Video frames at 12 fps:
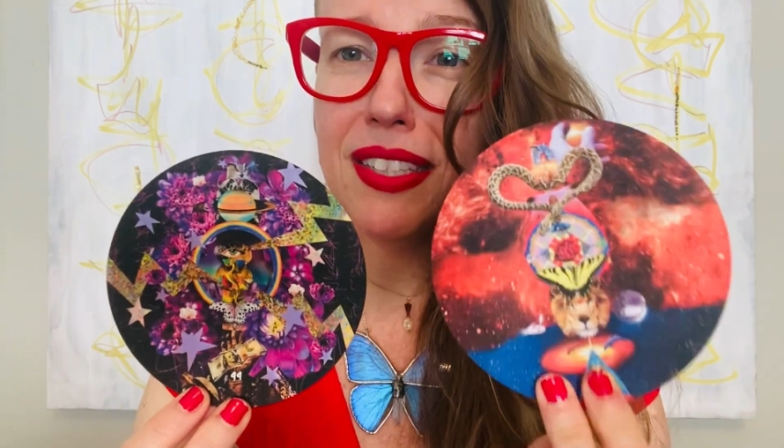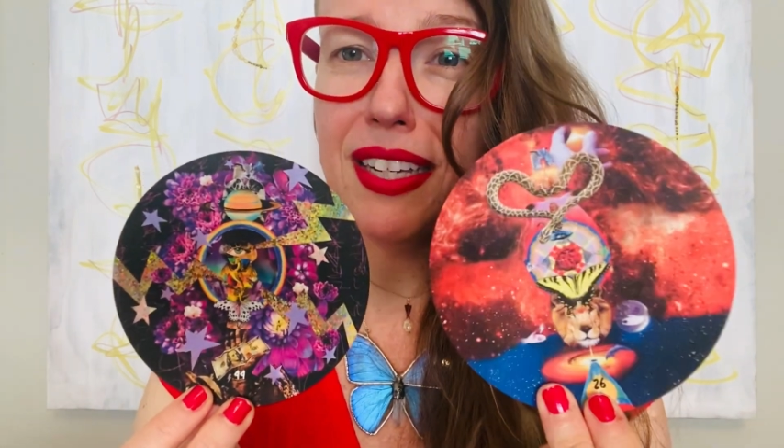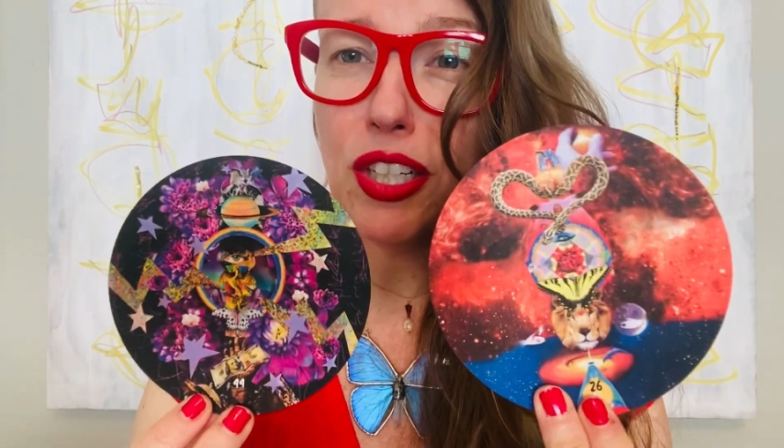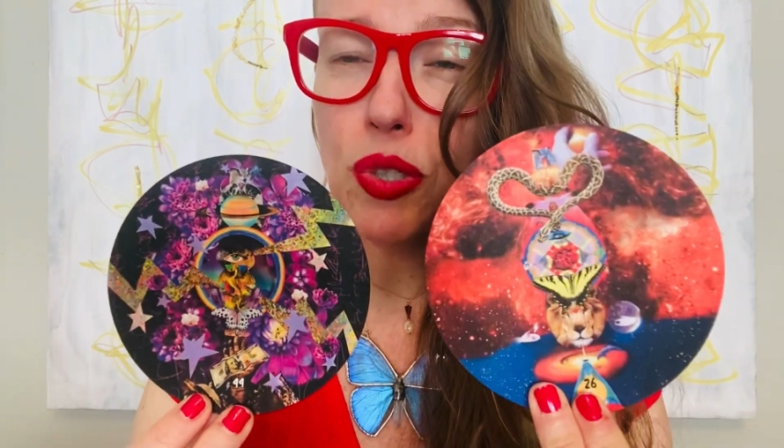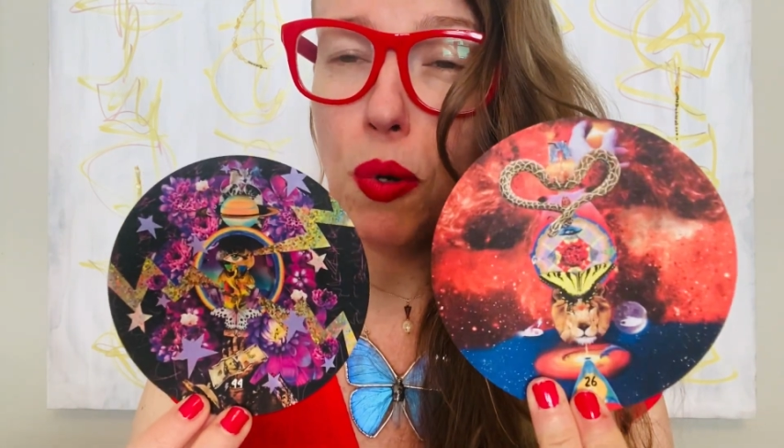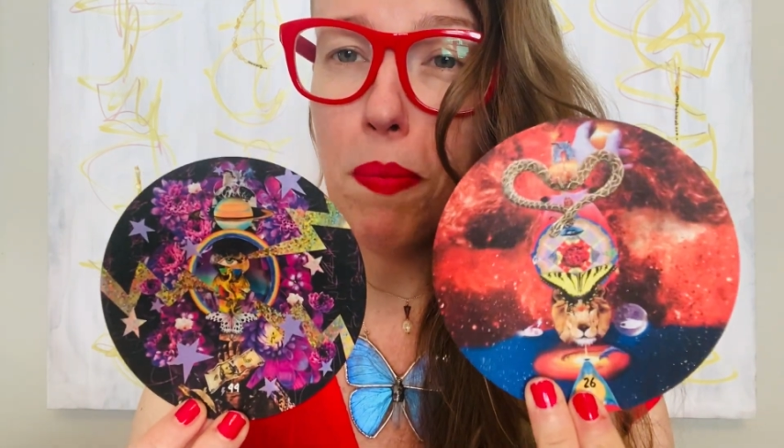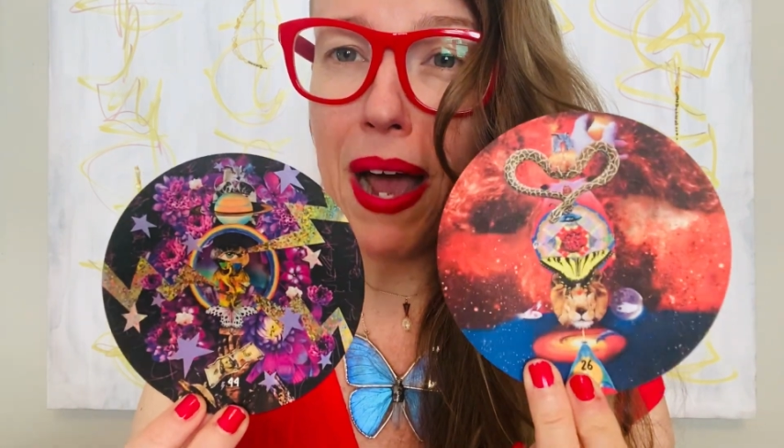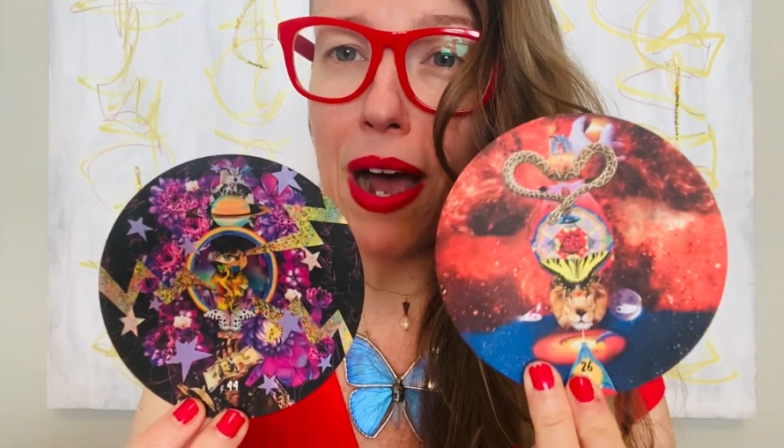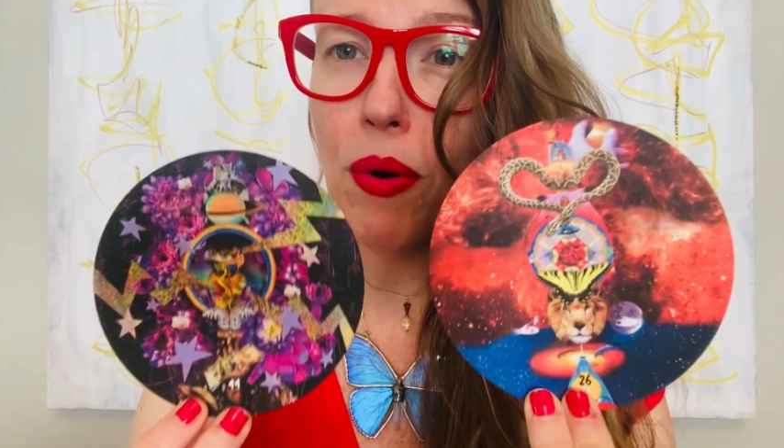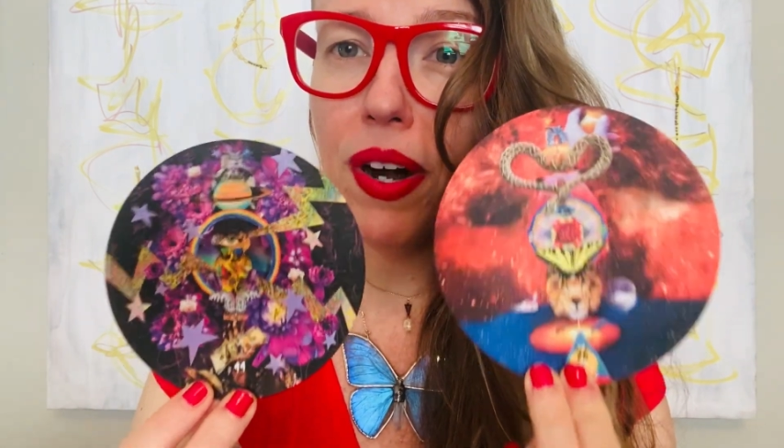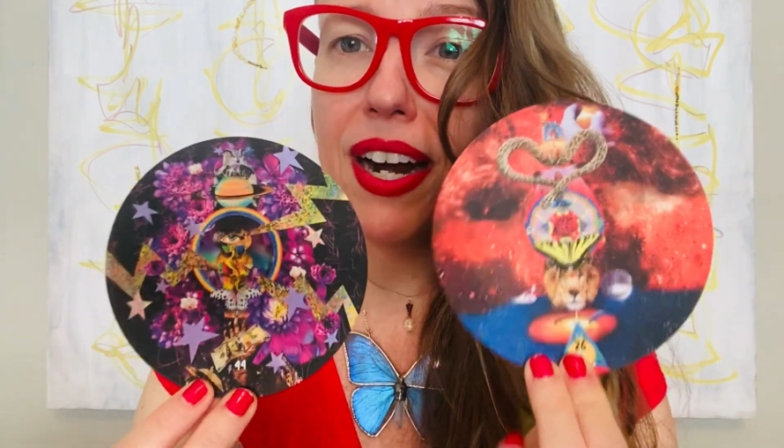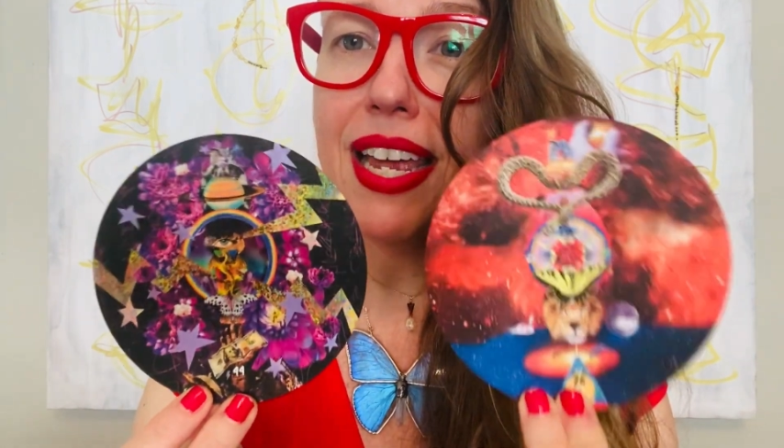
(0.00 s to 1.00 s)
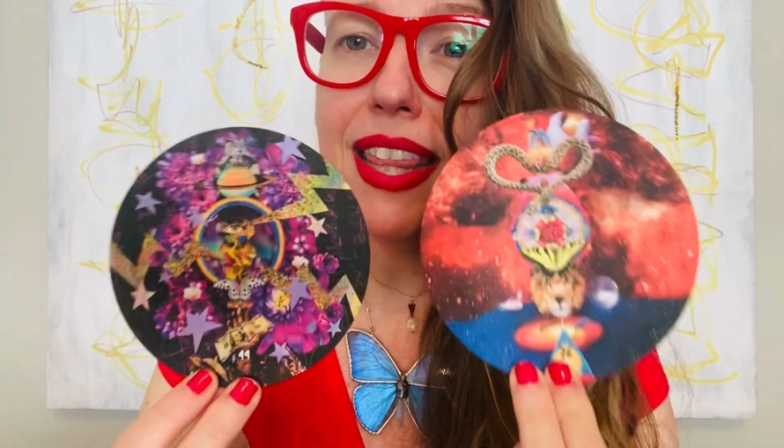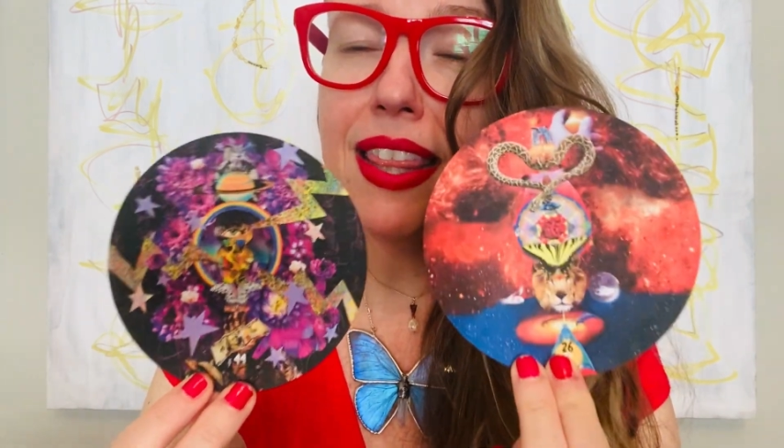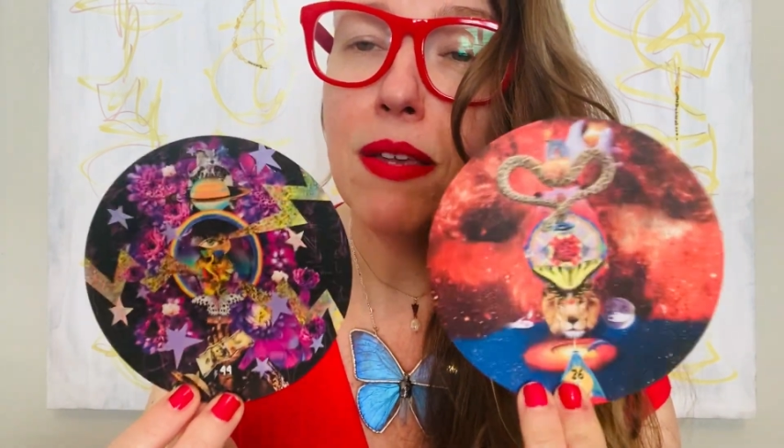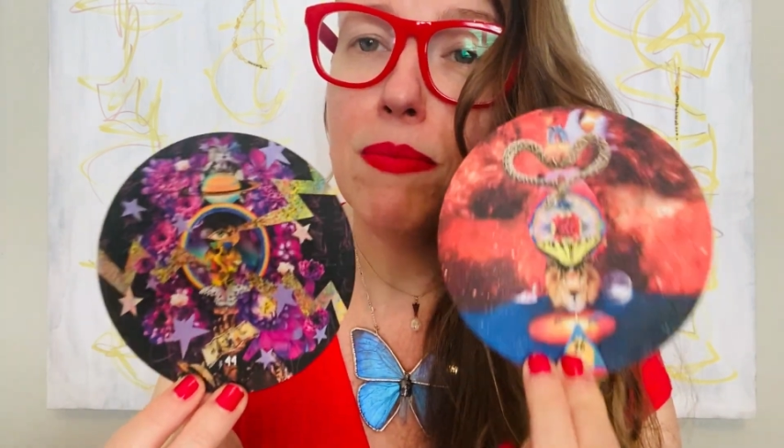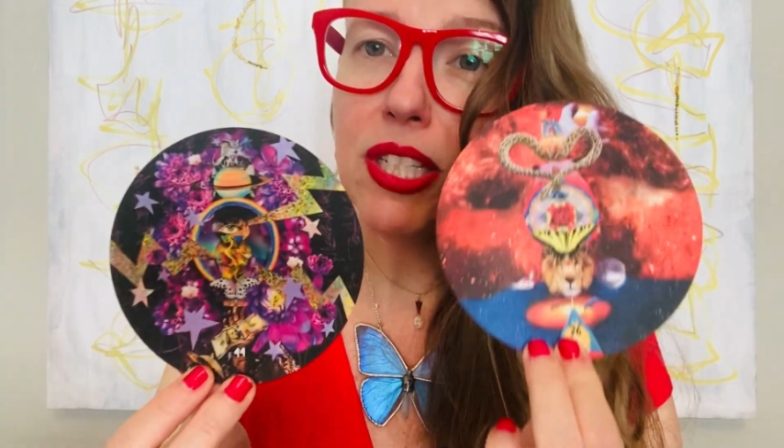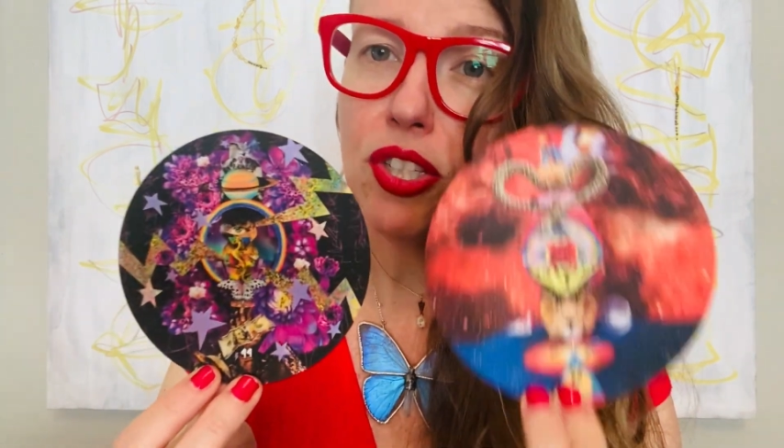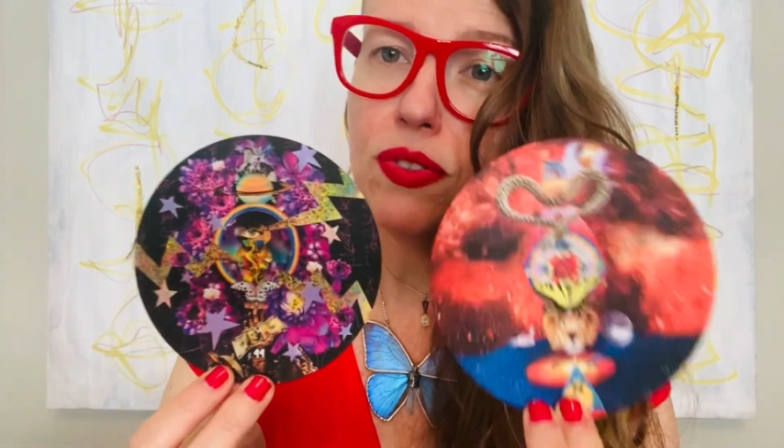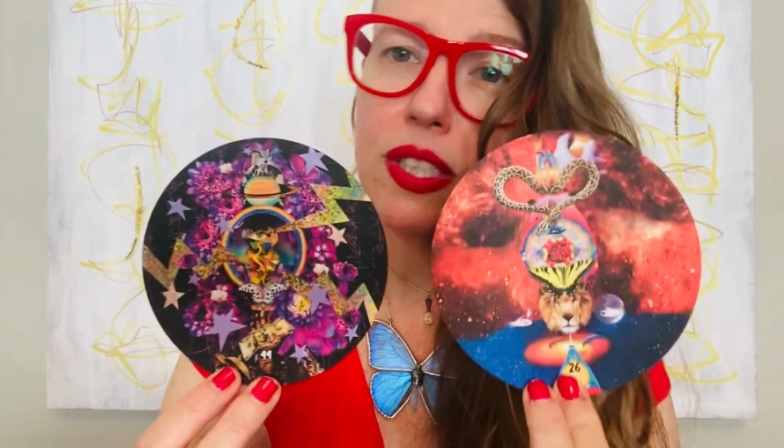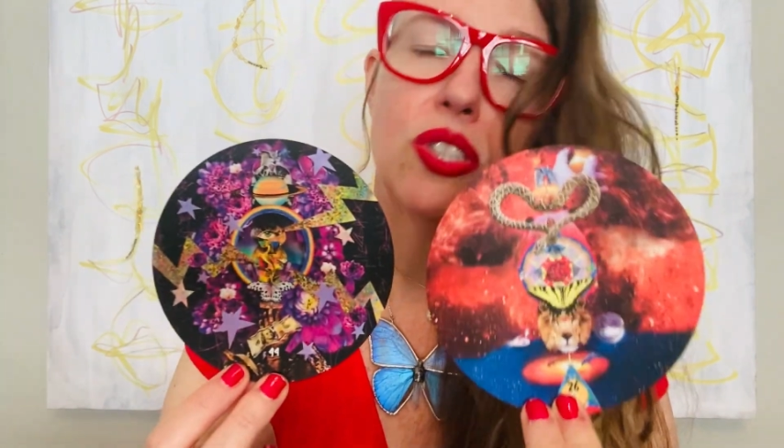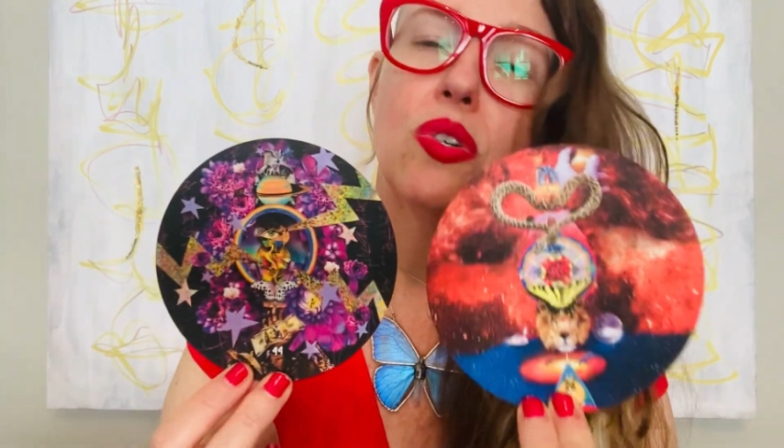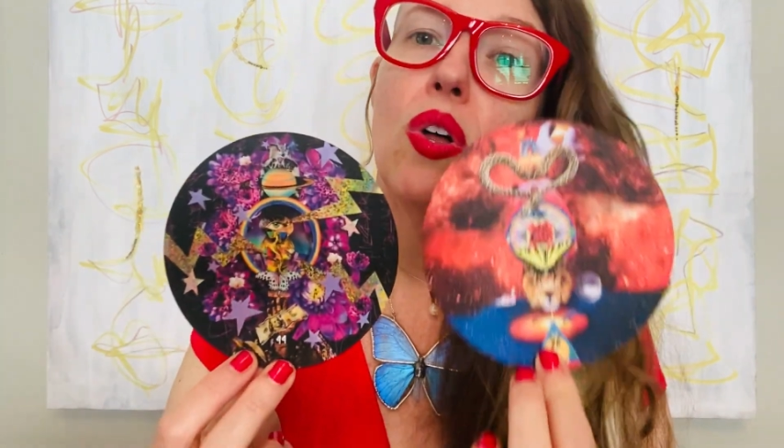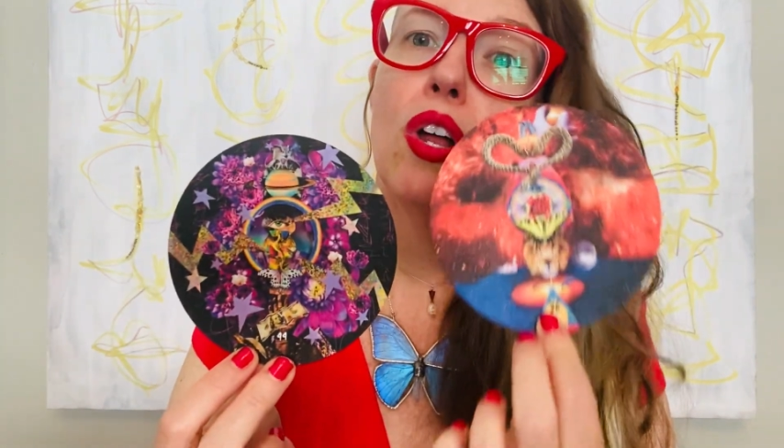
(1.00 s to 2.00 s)
and sexual power in the Mystery
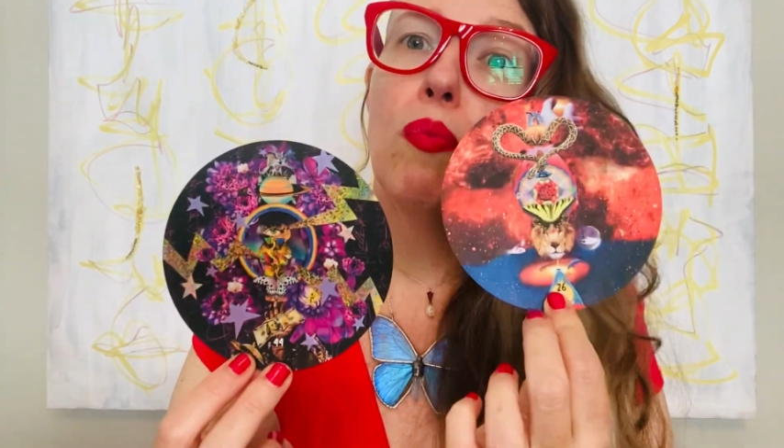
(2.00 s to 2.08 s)
School,